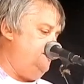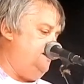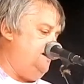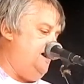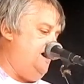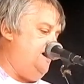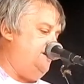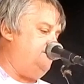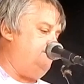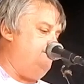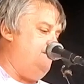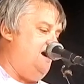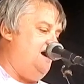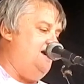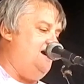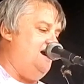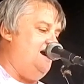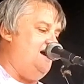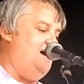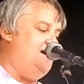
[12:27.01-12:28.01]
At
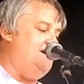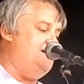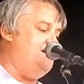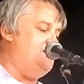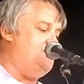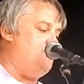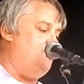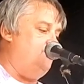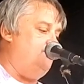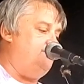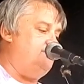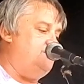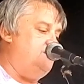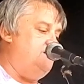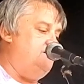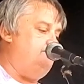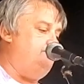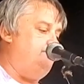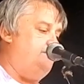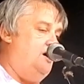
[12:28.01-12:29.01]
my eyes so
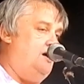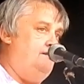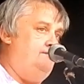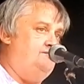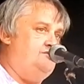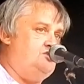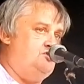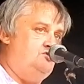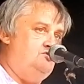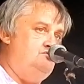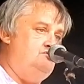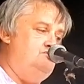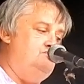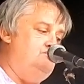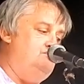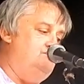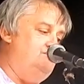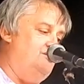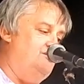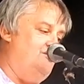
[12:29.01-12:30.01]
deep
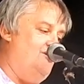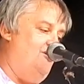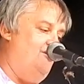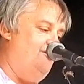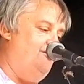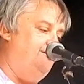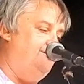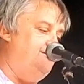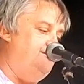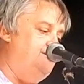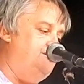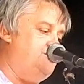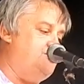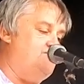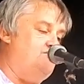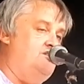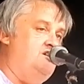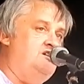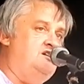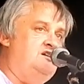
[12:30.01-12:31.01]
onto the golden
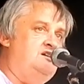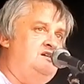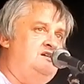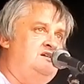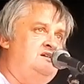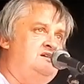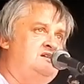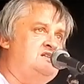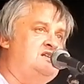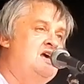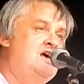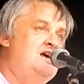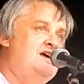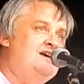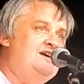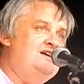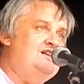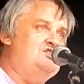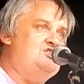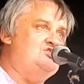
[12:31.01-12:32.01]
strings.
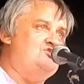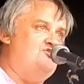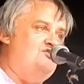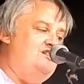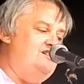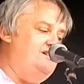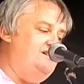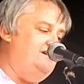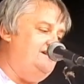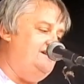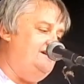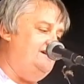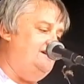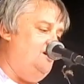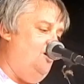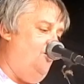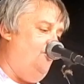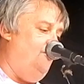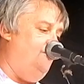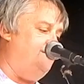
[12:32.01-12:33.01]
Its string
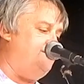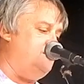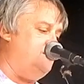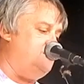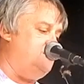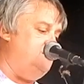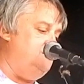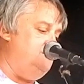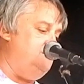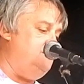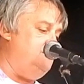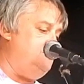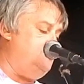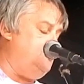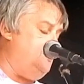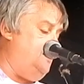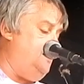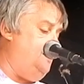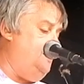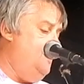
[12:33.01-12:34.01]
holds a
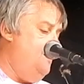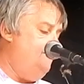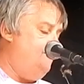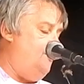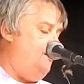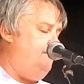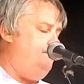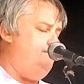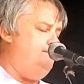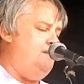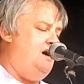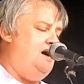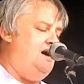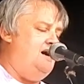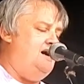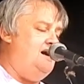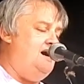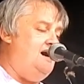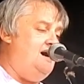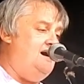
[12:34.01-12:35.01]
tear-shed from
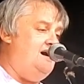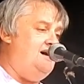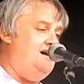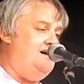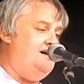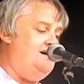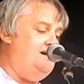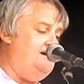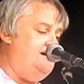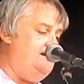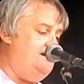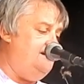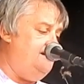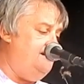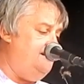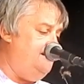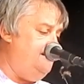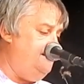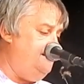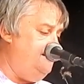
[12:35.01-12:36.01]
my
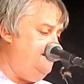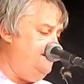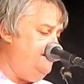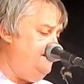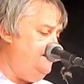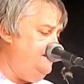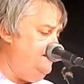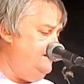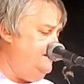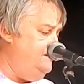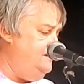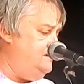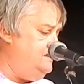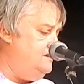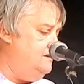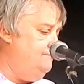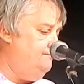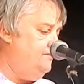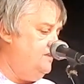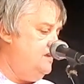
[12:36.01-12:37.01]
eyes.
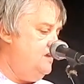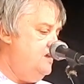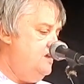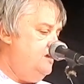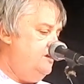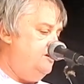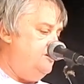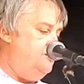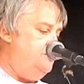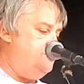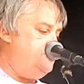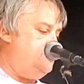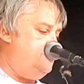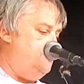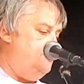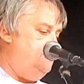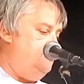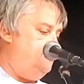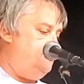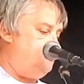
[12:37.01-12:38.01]
Each
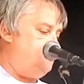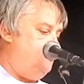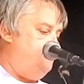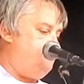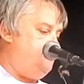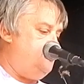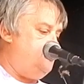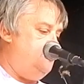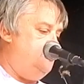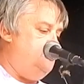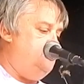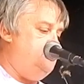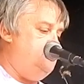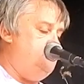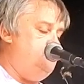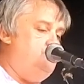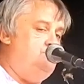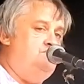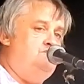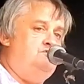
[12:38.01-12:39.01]
tear drips
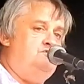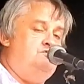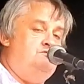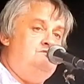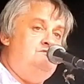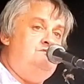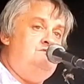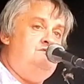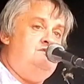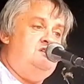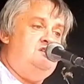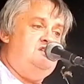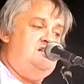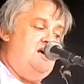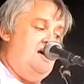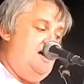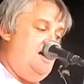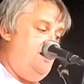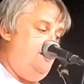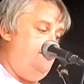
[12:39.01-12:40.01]
into the
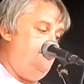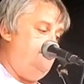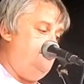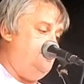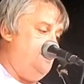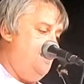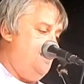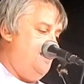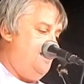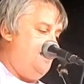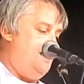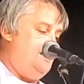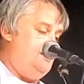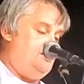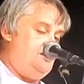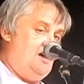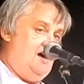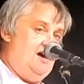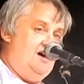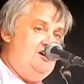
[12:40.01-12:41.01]
sand
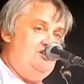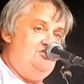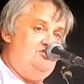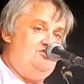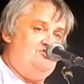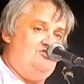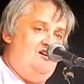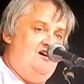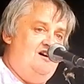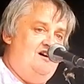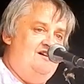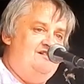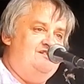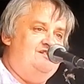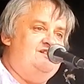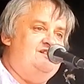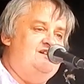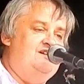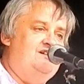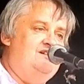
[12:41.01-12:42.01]
as I try
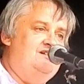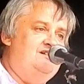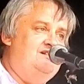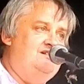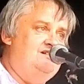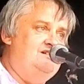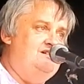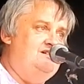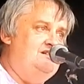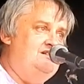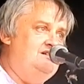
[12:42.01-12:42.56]
to sing.